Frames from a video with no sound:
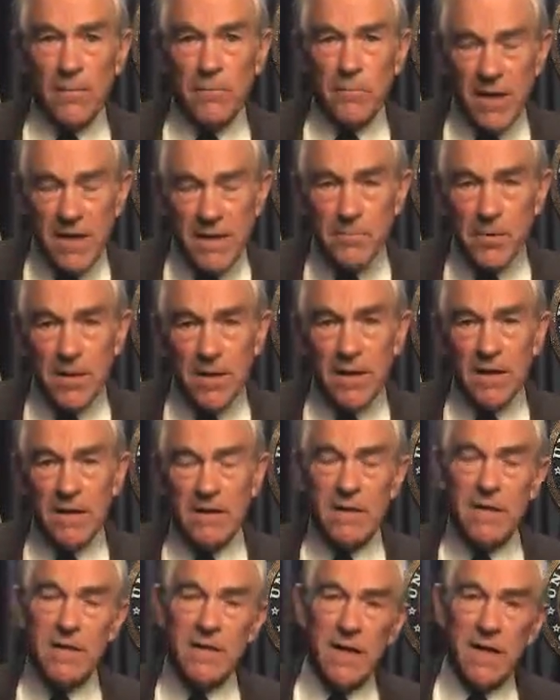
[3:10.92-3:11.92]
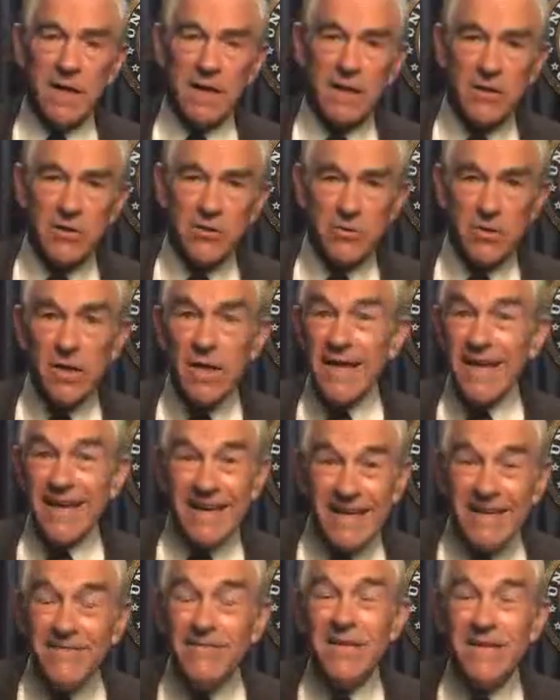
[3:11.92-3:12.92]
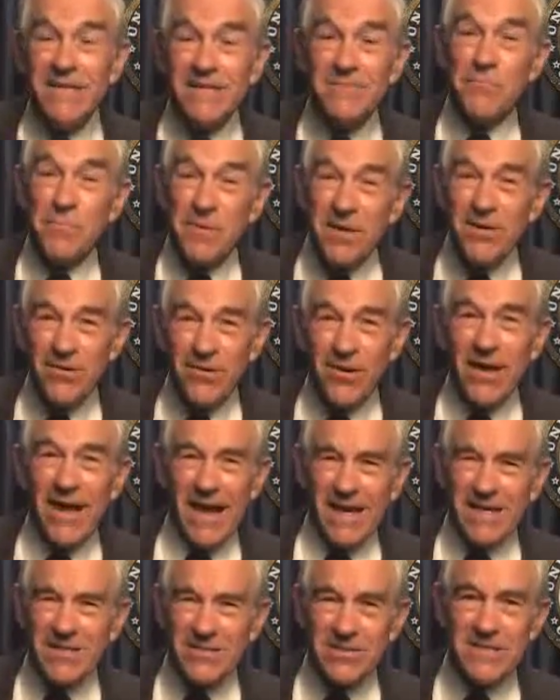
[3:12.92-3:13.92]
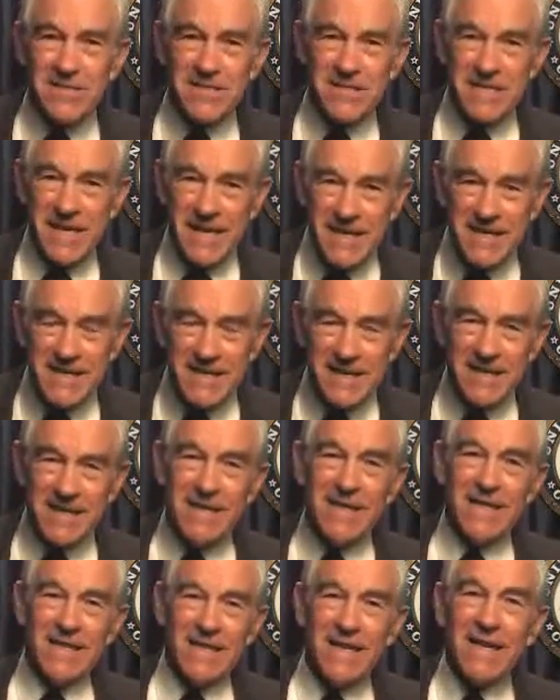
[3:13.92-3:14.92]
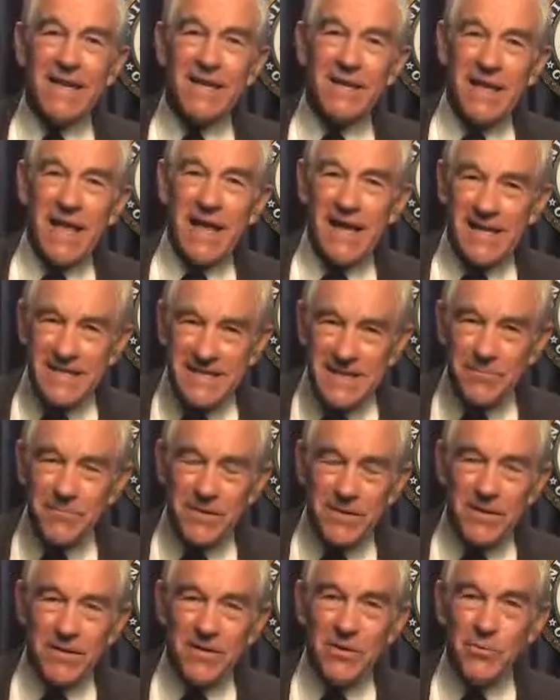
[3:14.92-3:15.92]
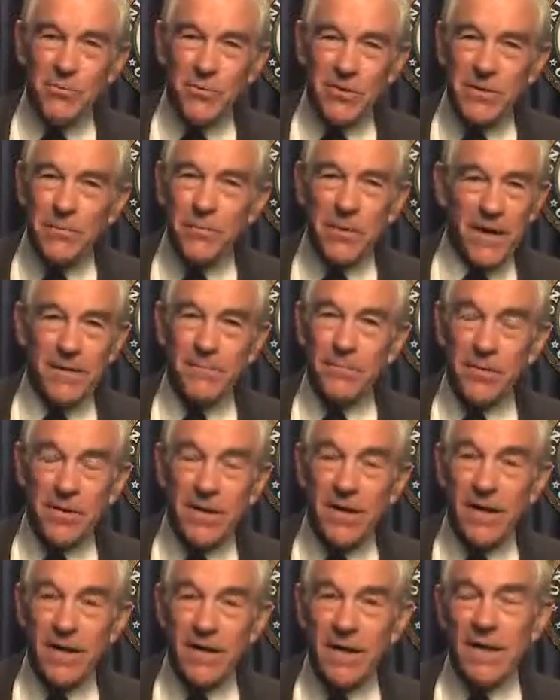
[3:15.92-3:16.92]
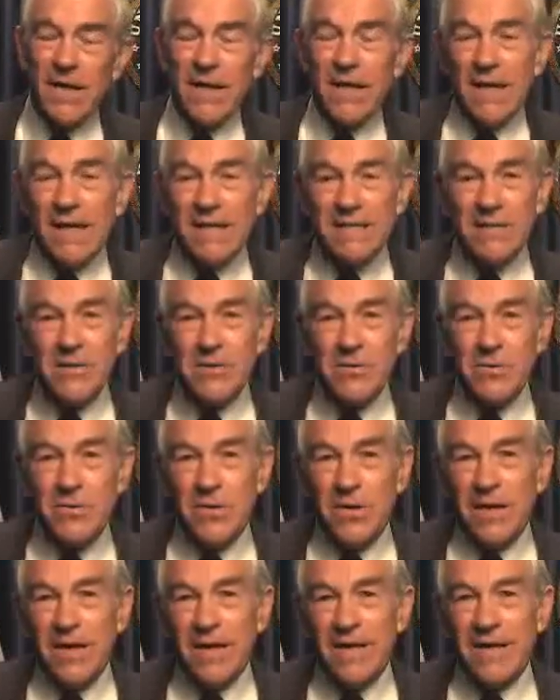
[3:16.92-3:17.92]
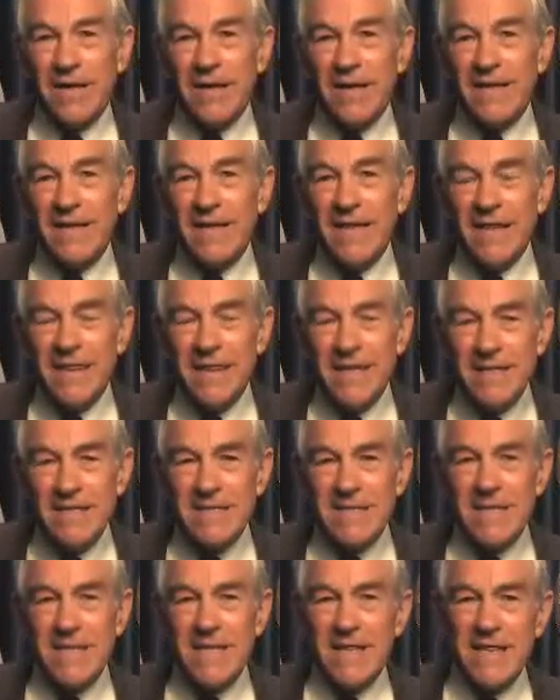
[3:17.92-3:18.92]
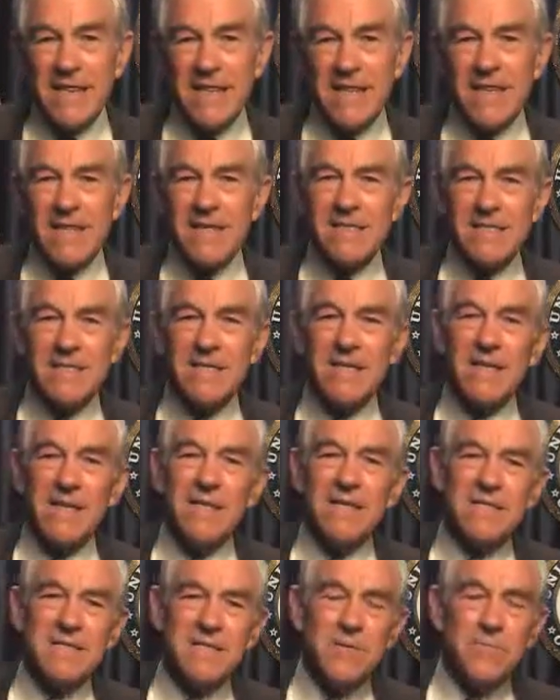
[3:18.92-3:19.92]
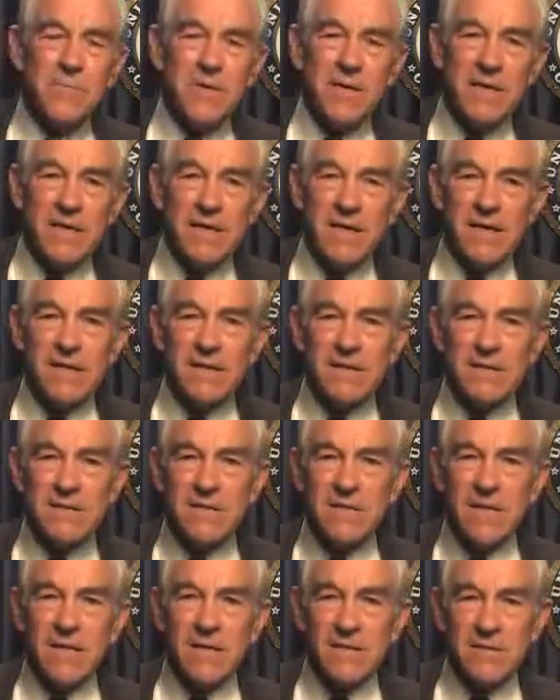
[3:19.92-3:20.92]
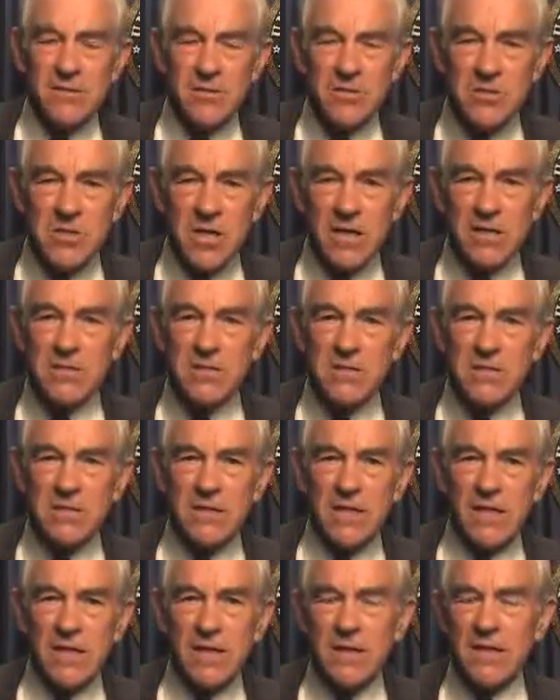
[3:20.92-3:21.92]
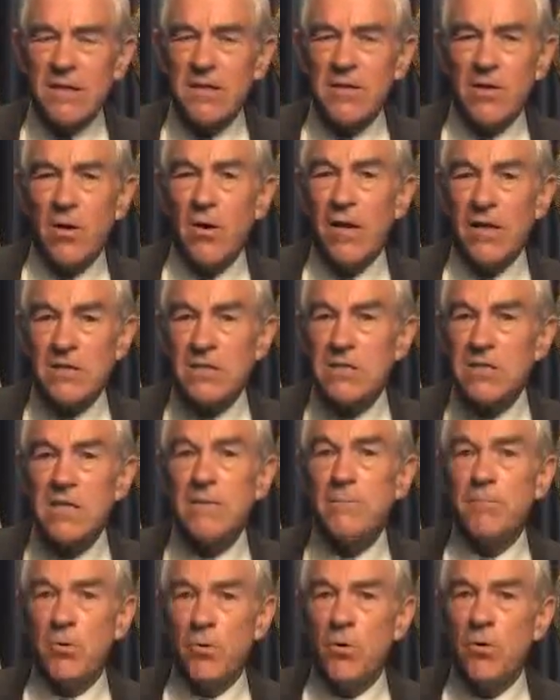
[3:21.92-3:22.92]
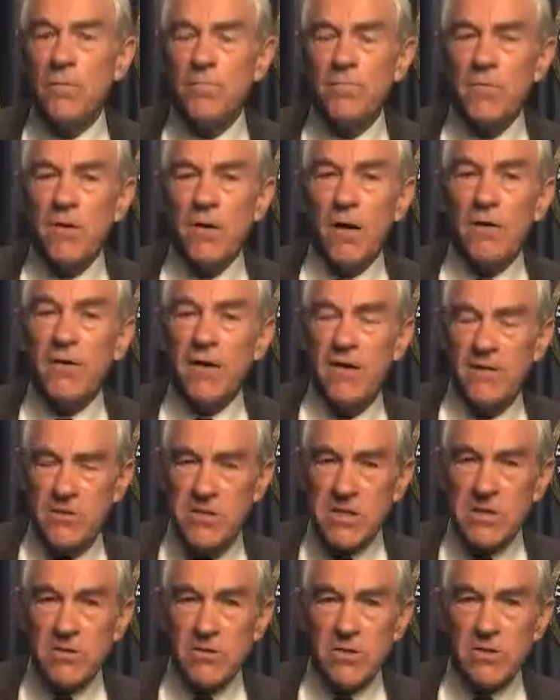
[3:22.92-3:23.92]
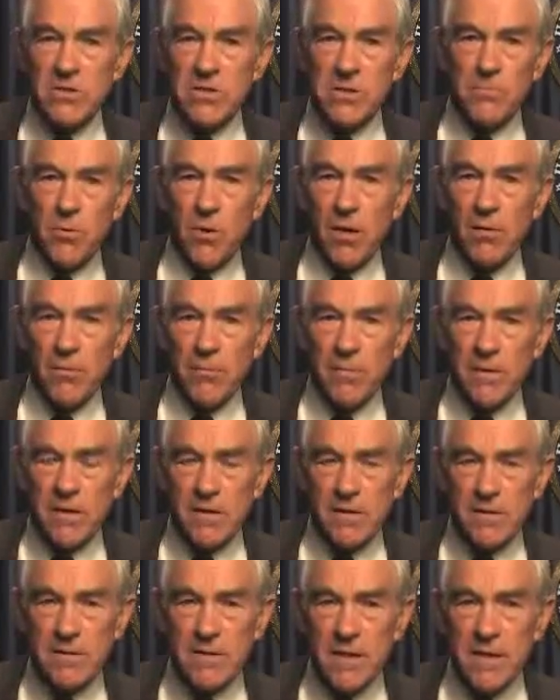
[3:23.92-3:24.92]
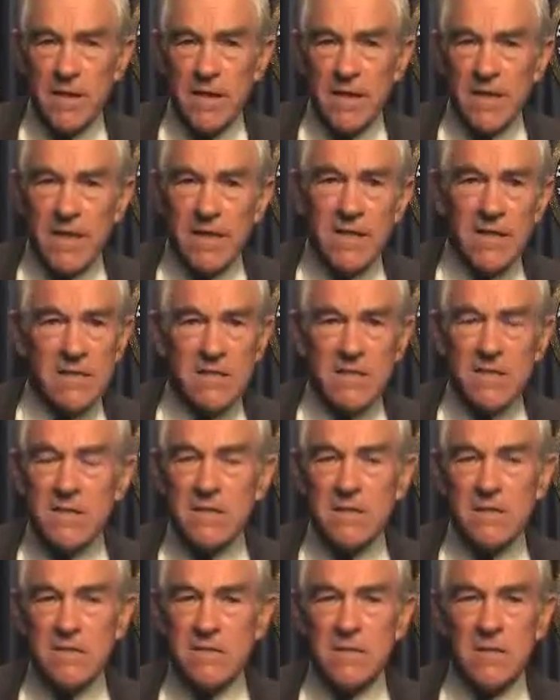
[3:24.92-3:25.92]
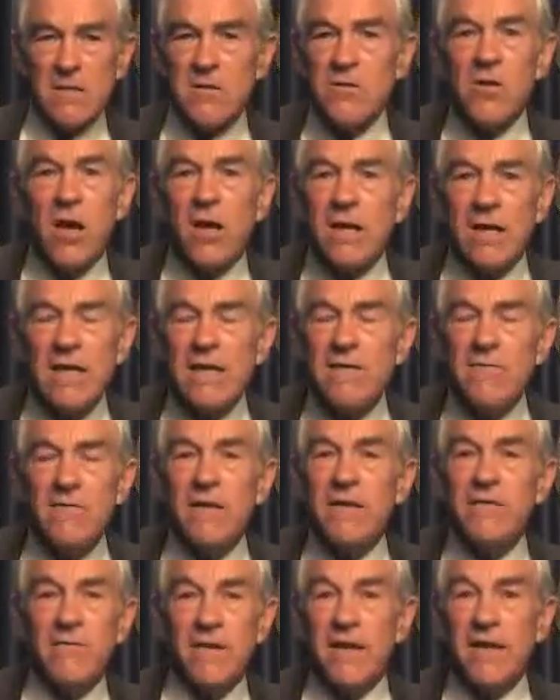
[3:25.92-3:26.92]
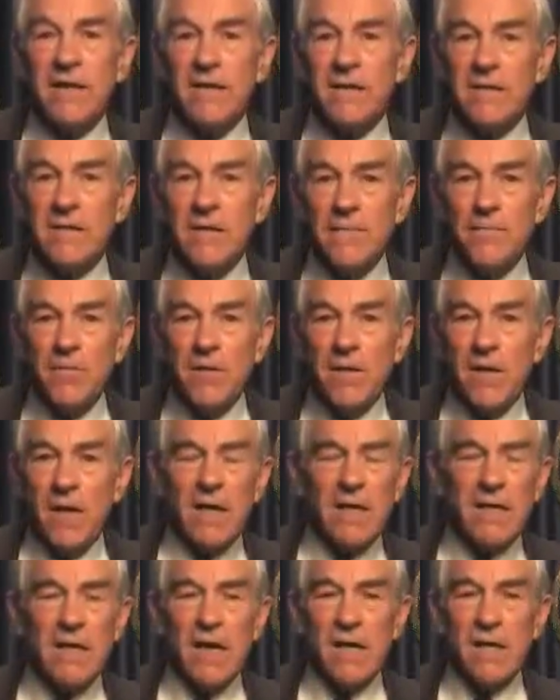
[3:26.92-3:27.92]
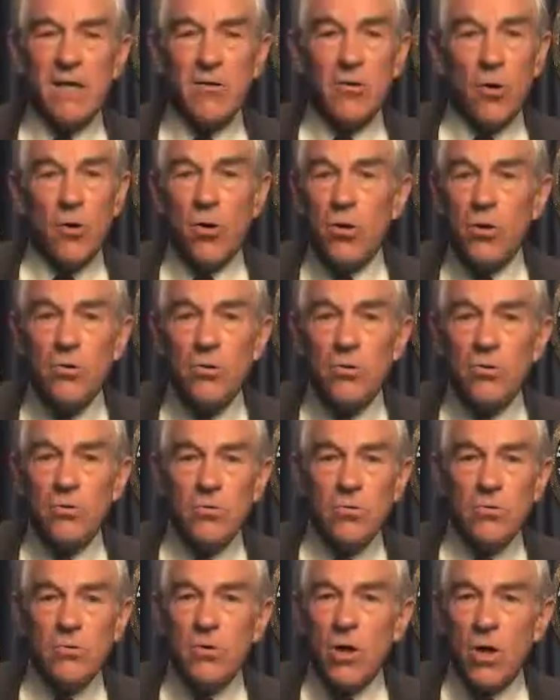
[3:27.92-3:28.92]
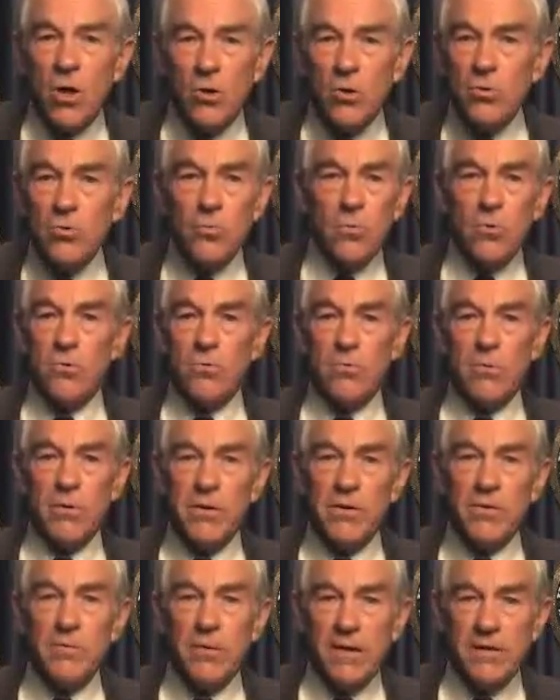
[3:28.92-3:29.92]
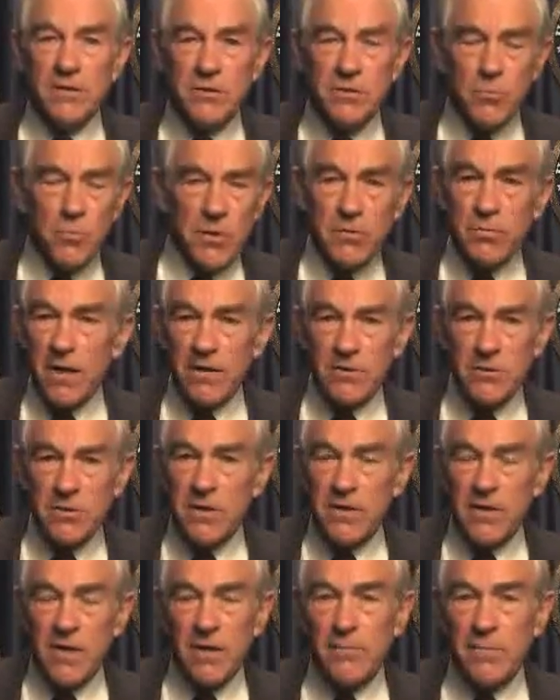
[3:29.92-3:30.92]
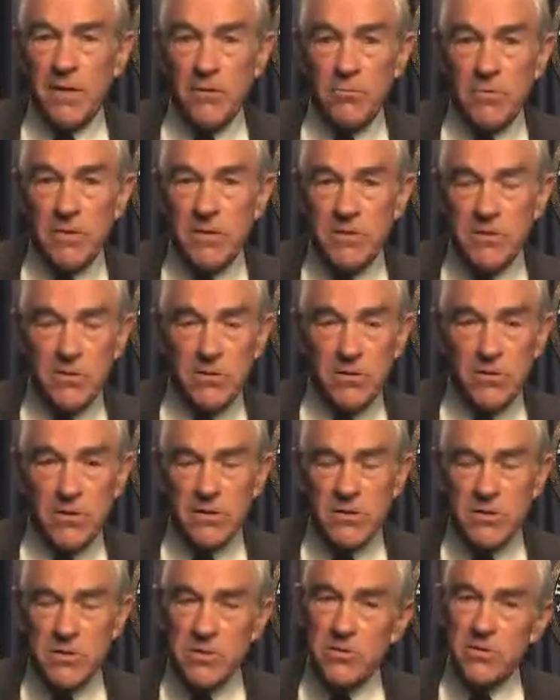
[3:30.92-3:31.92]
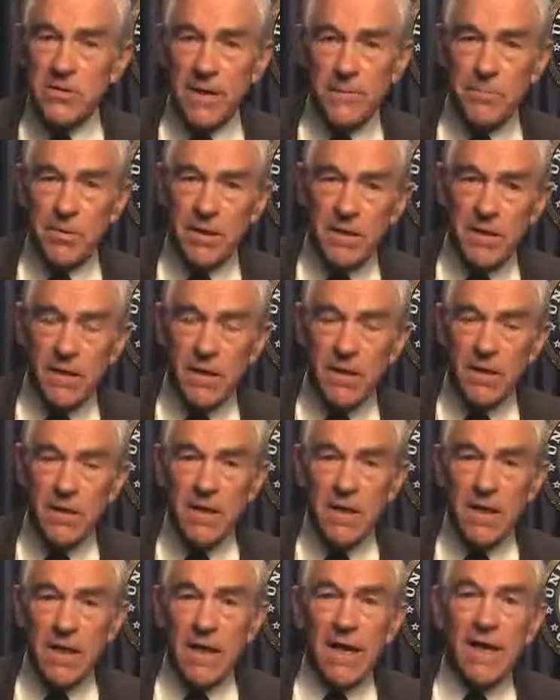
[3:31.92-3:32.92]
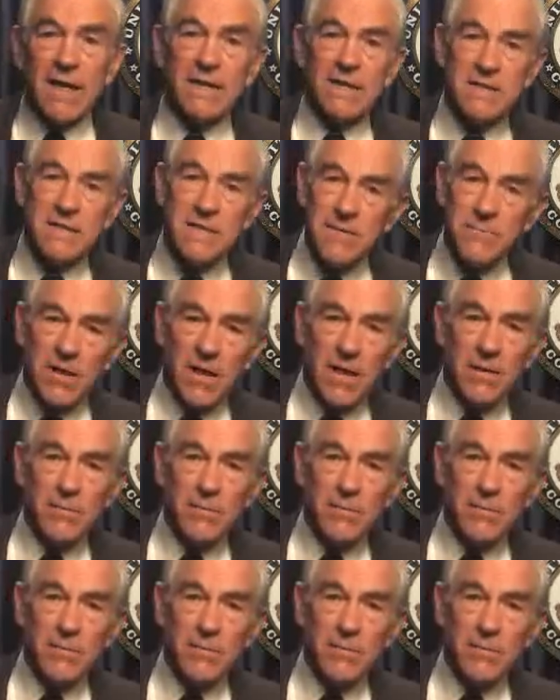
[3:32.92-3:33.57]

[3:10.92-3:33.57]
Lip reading: pipeline in that country. And even this bill actually stated that it had something to do with the pipeline. So this to me is just a symbol of how serious the problem is. That this is not even an event, and yet the whole Cold War with Russia now be stirred up again. At the same